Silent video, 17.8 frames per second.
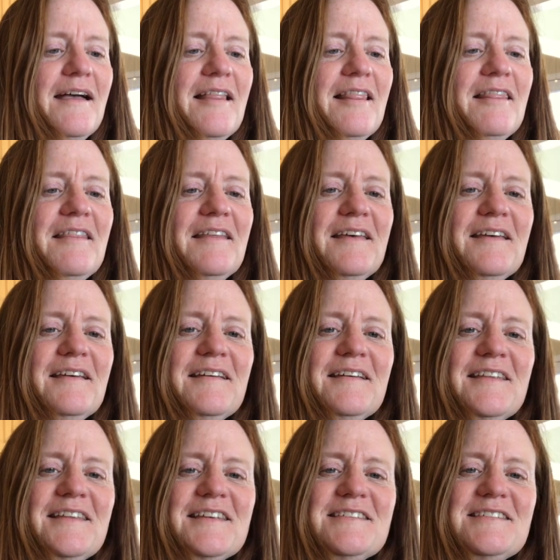
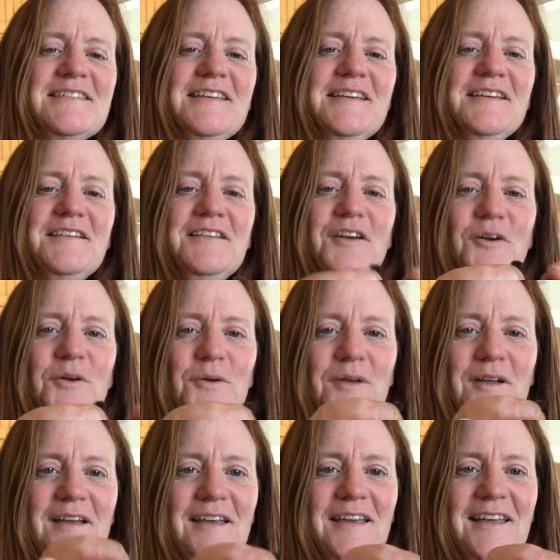the seed
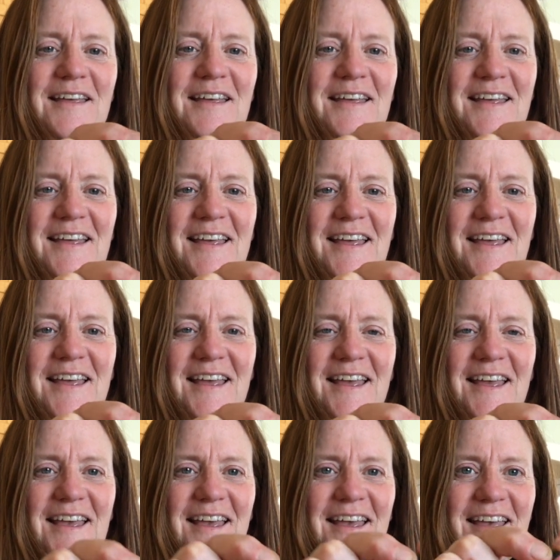coating,
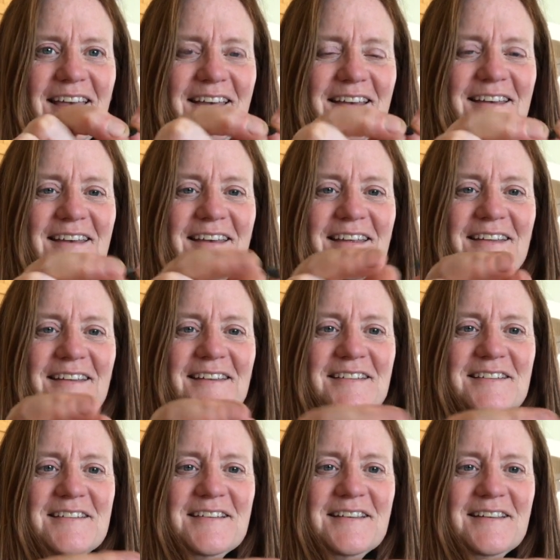
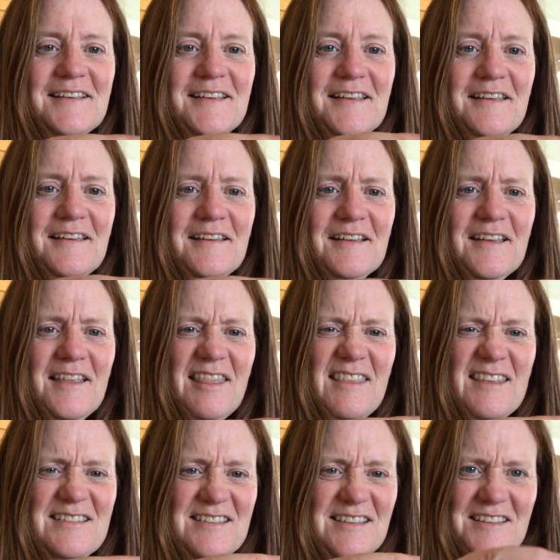and
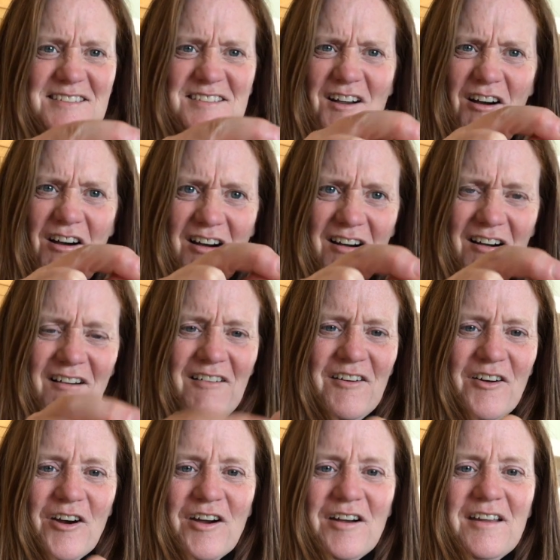this is
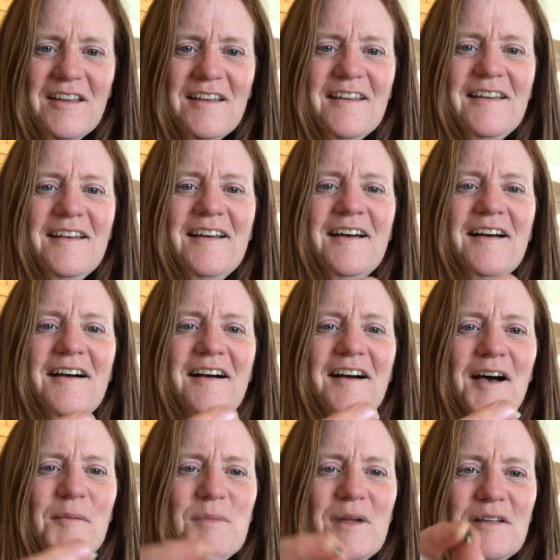hard.
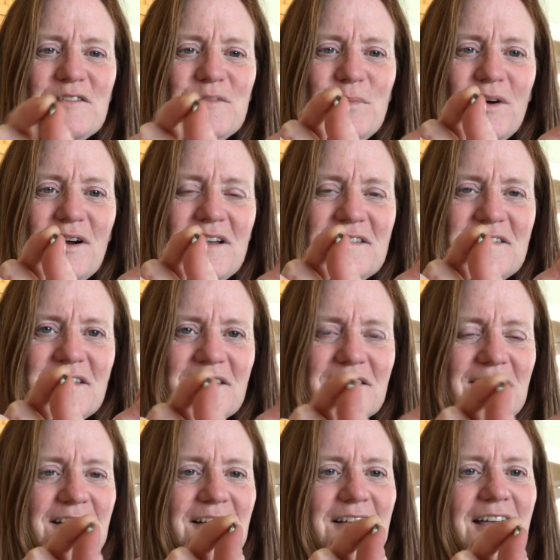I'm not surprised these
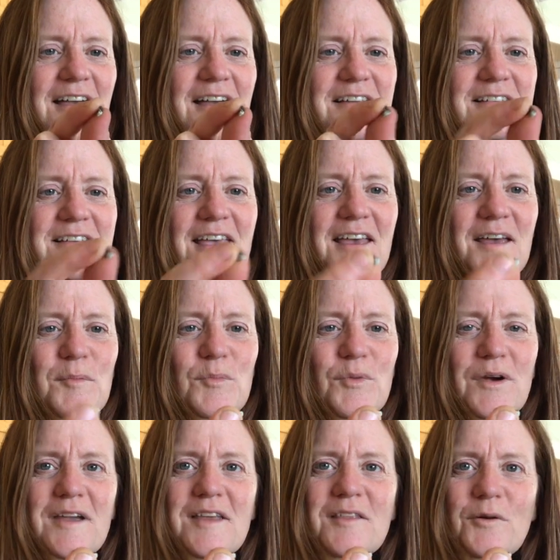little guys can't
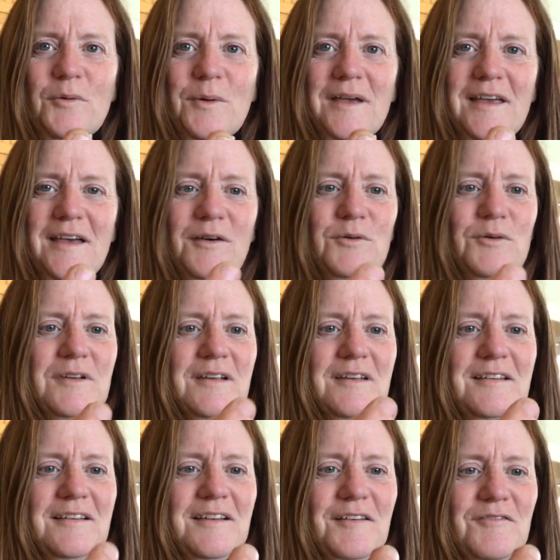break their way out
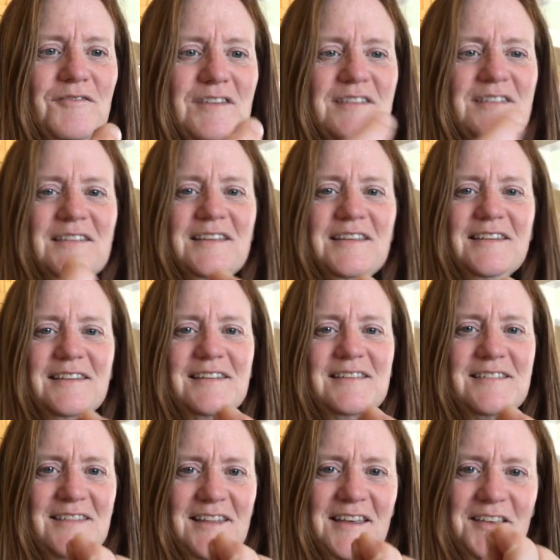of the seed.
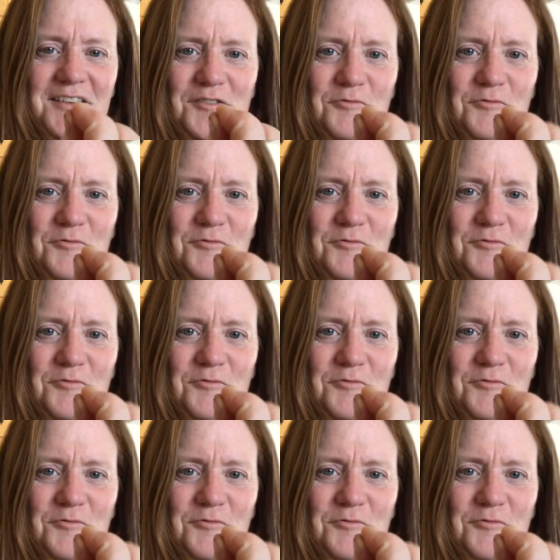This thing is